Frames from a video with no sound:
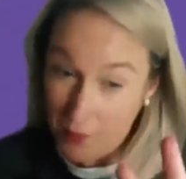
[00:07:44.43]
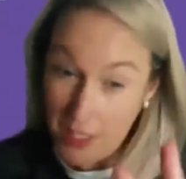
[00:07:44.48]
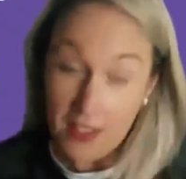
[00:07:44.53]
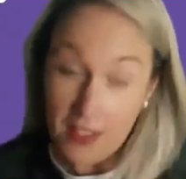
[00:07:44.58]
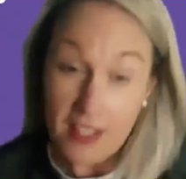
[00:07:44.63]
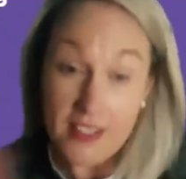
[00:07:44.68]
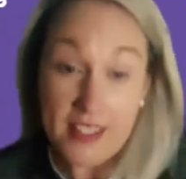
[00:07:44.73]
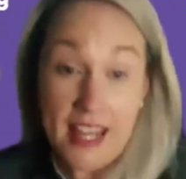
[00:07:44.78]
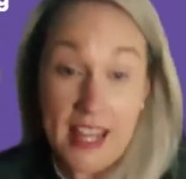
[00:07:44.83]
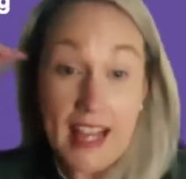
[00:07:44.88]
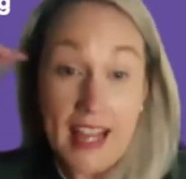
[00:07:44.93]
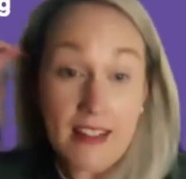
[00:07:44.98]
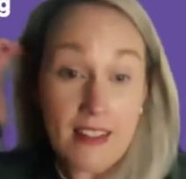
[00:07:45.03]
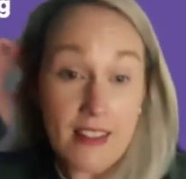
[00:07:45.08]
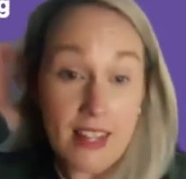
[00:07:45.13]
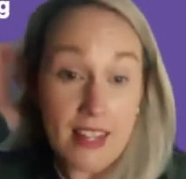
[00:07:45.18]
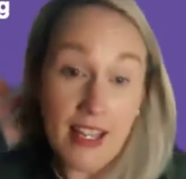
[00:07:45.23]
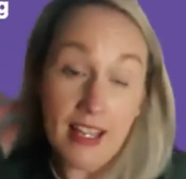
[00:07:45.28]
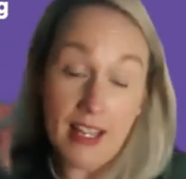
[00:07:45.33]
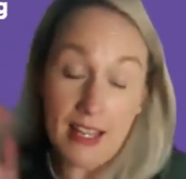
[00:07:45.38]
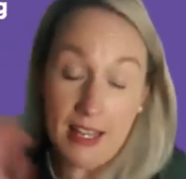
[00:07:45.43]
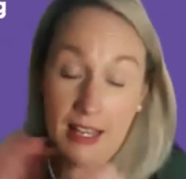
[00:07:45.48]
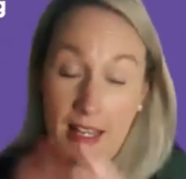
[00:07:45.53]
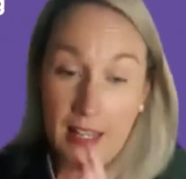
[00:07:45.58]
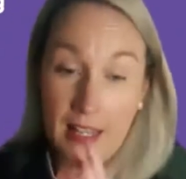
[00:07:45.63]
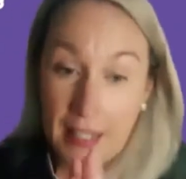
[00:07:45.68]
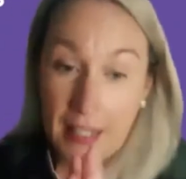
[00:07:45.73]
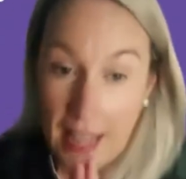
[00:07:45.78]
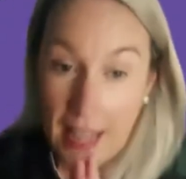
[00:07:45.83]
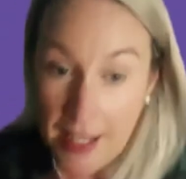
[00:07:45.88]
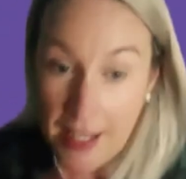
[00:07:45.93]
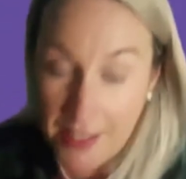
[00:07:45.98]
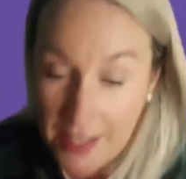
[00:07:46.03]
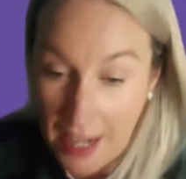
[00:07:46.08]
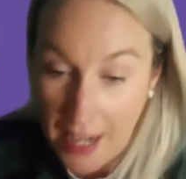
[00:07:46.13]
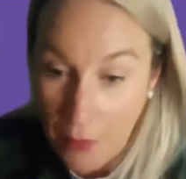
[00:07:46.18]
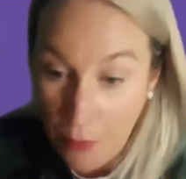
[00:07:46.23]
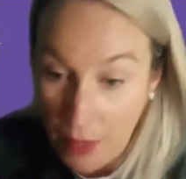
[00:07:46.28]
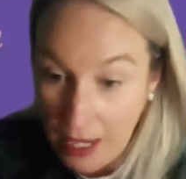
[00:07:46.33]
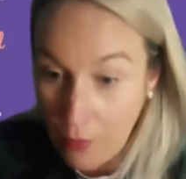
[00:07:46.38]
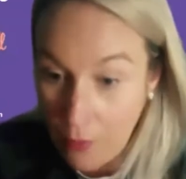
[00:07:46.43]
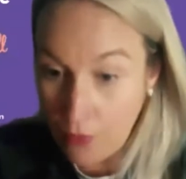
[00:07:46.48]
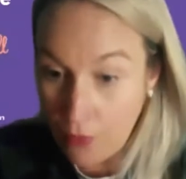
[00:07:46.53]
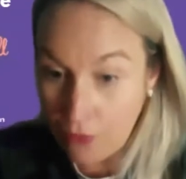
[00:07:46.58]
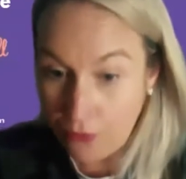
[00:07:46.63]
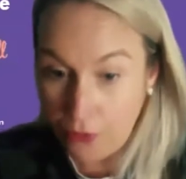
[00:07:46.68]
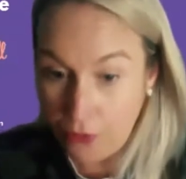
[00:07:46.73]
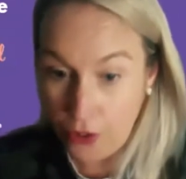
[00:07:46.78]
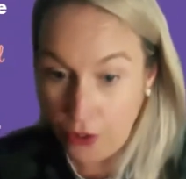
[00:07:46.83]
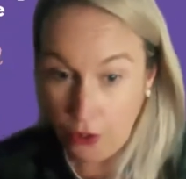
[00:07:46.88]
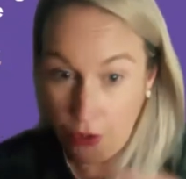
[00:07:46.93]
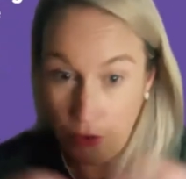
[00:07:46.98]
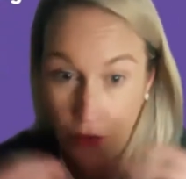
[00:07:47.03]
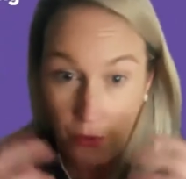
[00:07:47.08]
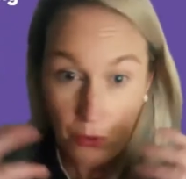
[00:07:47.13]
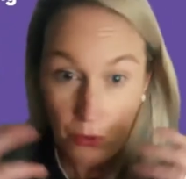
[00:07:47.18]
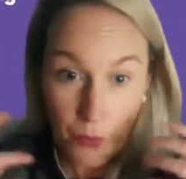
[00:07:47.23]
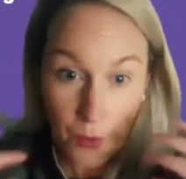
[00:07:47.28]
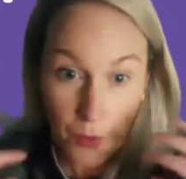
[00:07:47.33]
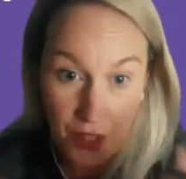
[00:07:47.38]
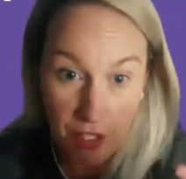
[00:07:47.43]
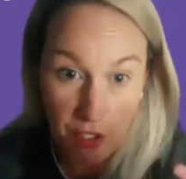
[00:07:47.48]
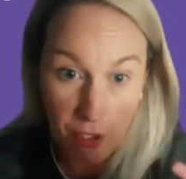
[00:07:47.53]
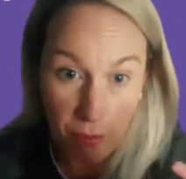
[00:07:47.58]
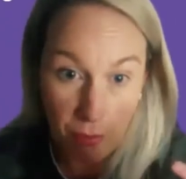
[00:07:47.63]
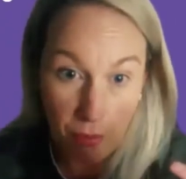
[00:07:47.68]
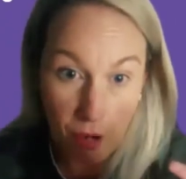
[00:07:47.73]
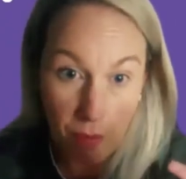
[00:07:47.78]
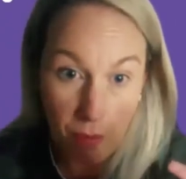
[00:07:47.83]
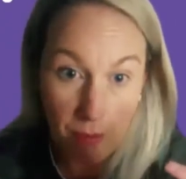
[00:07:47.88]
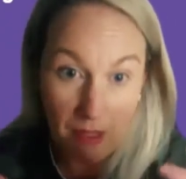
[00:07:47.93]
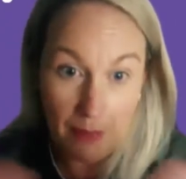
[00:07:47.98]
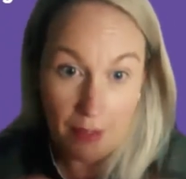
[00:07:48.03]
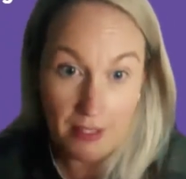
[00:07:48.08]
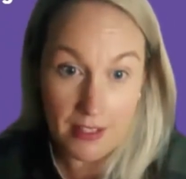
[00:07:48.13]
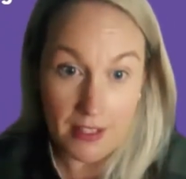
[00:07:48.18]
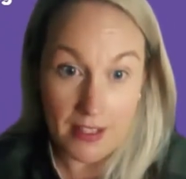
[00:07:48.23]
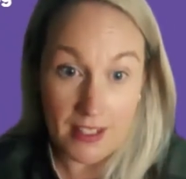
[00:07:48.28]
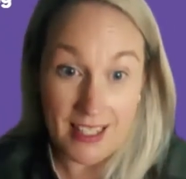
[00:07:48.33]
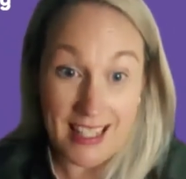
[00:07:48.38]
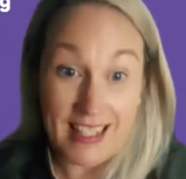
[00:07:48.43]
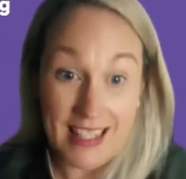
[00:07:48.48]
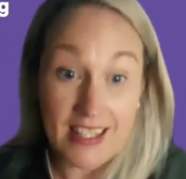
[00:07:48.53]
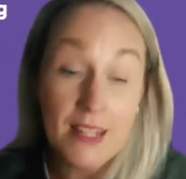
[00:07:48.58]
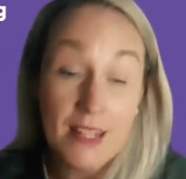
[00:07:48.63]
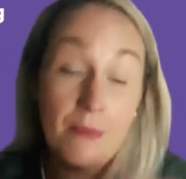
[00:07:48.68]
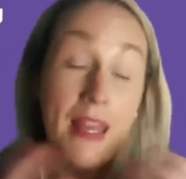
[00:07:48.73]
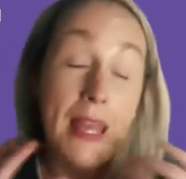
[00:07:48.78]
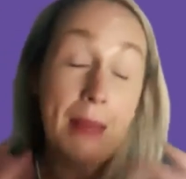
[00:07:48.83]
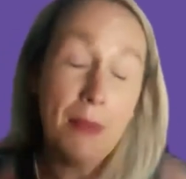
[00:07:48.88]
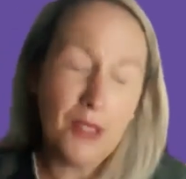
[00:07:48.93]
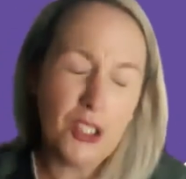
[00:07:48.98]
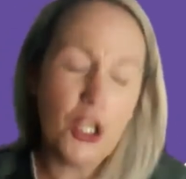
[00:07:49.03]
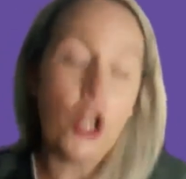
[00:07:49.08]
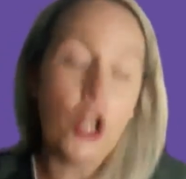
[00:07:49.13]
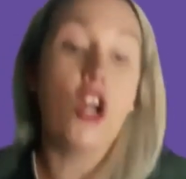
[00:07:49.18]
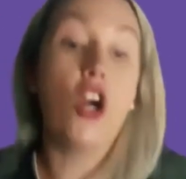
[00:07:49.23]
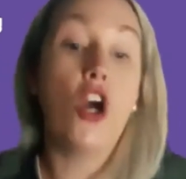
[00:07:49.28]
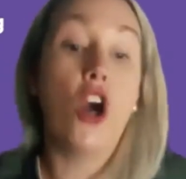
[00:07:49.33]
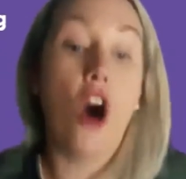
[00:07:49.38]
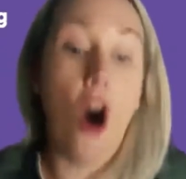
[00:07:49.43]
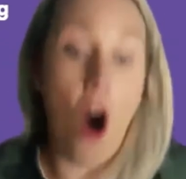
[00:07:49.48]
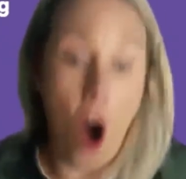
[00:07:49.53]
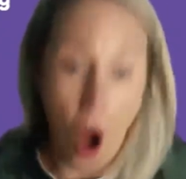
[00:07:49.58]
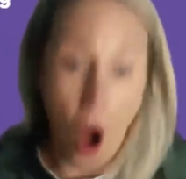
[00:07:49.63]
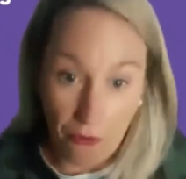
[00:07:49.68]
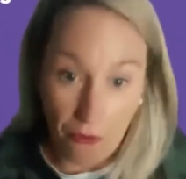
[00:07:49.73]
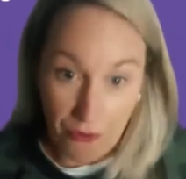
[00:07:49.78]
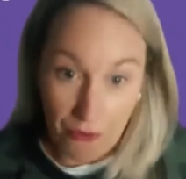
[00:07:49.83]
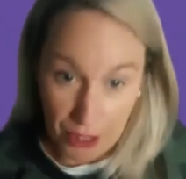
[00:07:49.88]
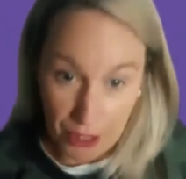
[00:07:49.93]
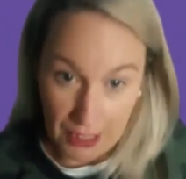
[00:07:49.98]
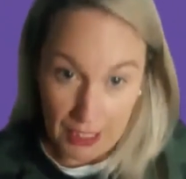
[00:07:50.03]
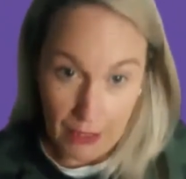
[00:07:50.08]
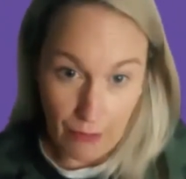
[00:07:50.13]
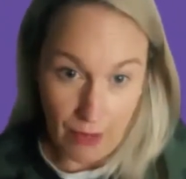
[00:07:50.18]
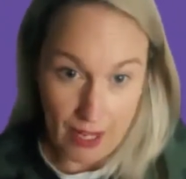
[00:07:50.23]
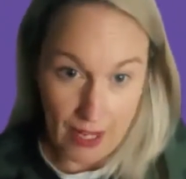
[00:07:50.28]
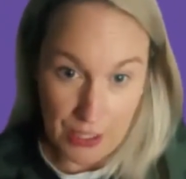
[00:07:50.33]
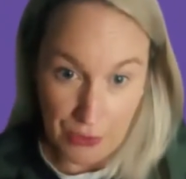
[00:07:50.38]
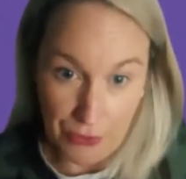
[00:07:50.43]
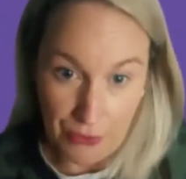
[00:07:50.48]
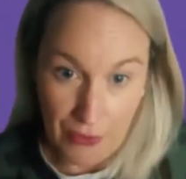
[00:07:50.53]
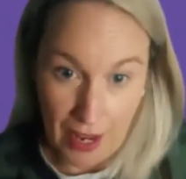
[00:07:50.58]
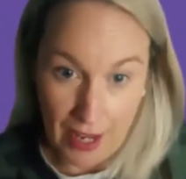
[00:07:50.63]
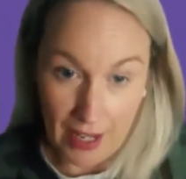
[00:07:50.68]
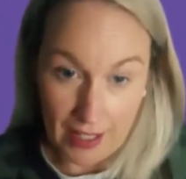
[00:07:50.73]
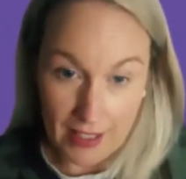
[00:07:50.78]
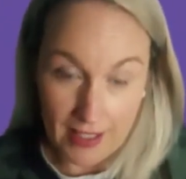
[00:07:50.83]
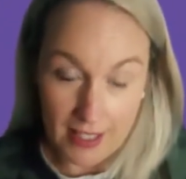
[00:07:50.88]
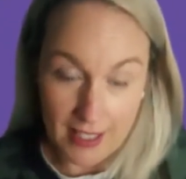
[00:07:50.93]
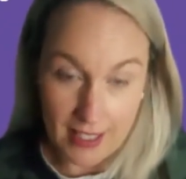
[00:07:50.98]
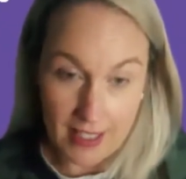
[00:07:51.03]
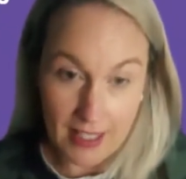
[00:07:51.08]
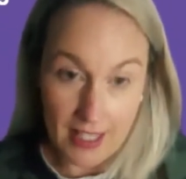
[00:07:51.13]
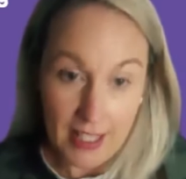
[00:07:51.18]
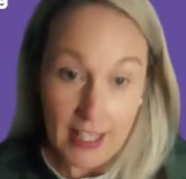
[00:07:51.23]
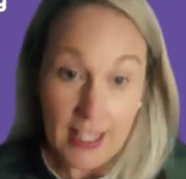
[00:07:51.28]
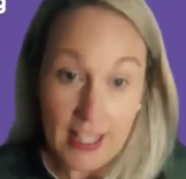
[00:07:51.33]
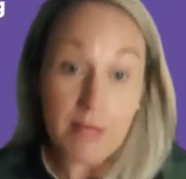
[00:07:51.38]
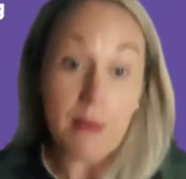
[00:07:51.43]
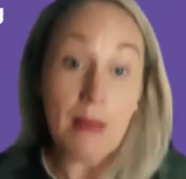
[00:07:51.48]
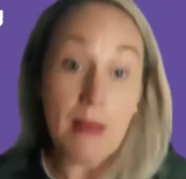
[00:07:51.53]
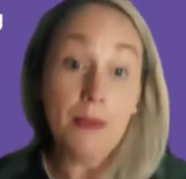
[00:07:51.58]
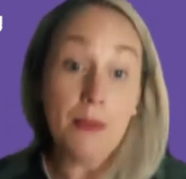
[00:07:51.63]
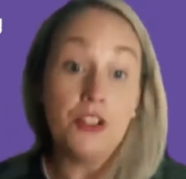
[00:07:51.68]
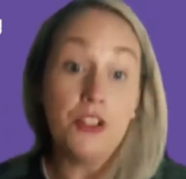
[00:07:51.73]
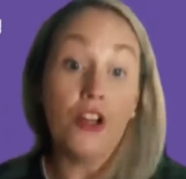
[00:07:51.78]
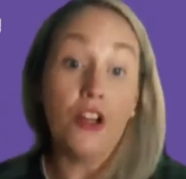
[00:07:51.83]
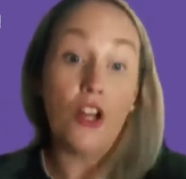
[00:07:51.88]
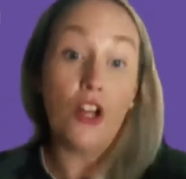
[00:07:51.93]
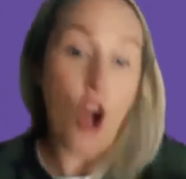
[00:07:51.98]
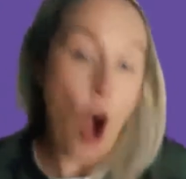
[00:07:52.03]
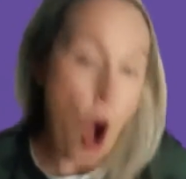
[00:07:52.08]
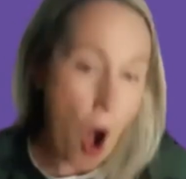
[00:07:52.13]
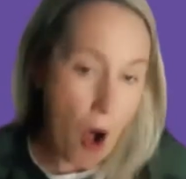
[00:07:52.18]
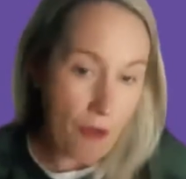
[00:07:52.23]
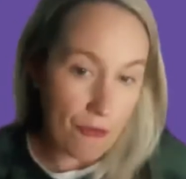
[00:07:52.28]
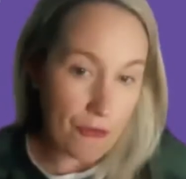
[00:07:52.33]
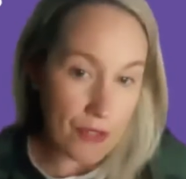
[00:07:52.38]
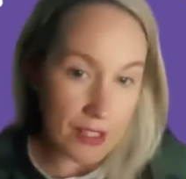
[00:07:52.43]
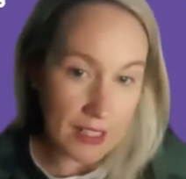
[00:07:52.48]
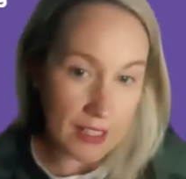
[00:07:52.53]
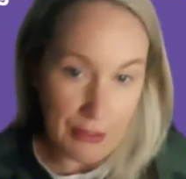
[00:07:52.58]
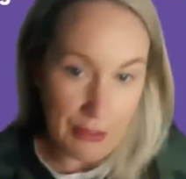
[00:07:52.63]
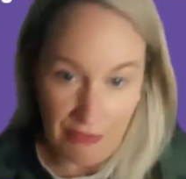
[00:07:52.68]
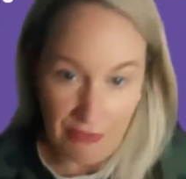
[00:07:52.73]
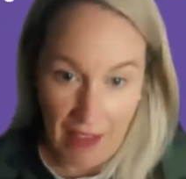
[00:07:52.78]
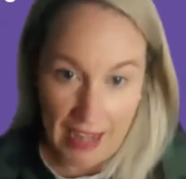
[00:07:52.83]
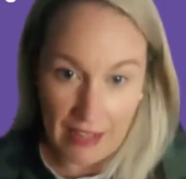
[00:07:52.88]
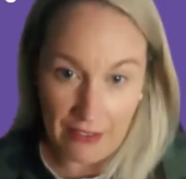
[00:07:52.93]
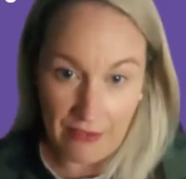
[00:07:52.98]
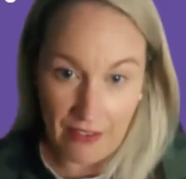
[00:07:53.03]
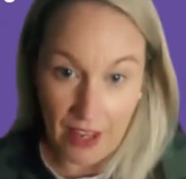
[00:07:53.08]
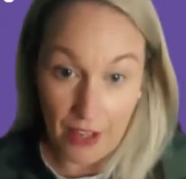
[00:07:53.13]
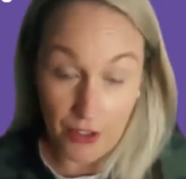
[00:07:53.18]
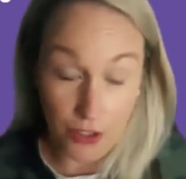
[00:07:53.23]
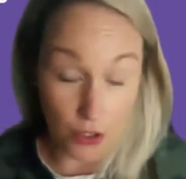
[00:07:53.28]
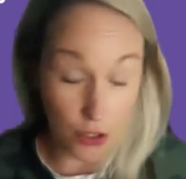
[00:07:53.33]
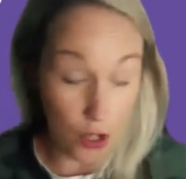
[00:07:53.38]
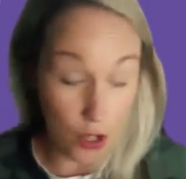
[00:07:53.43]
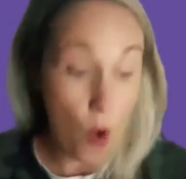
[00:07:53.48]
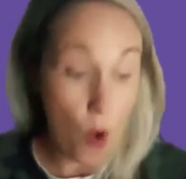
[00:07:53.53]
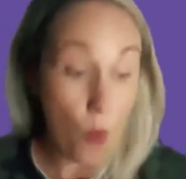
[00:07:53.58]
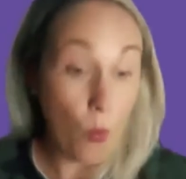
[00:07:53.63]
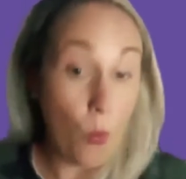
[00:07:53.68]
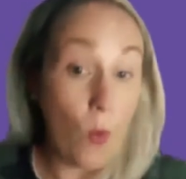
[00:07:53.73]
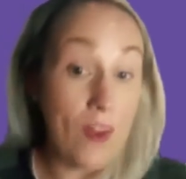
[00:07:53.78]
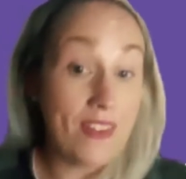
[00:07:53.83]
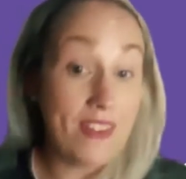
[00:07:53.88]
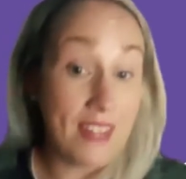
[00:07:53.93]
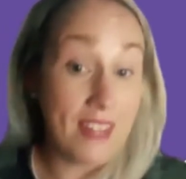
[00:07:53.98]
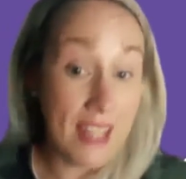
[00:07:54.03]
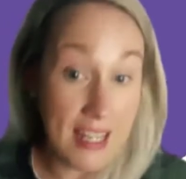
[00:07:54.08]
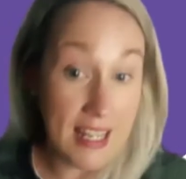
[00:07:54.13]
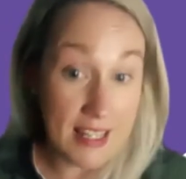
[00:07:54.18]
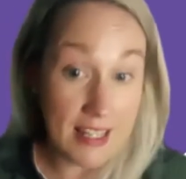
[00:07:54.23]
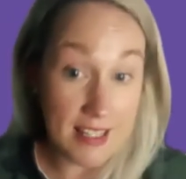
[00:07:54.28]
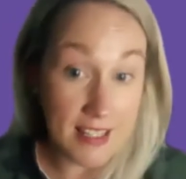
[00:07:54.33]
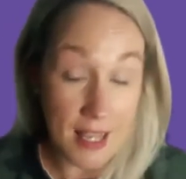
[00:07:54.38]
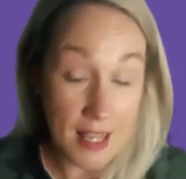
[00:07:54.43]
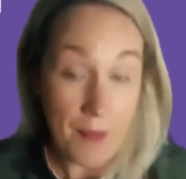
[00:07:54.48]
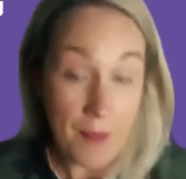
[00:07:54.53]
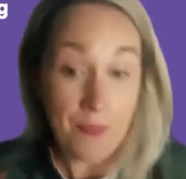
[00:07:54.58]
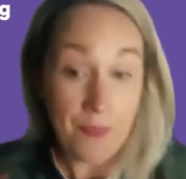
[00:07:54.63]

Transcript: The second thing, guys, that I really want for you within your property business is to be able to confidently raise finance, to be able to confidently find investors with ease,